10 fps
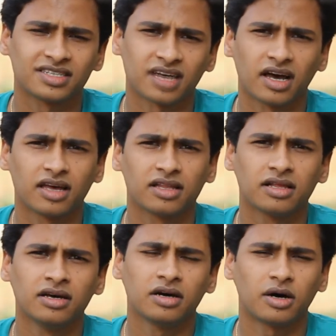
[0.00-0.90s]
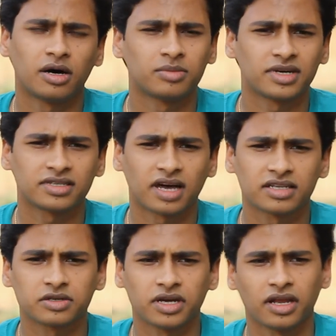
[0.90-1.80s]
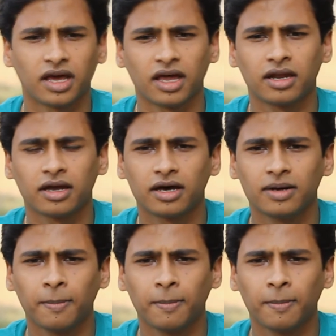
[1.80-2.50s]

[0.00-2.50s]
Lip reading: tile on my start screen, and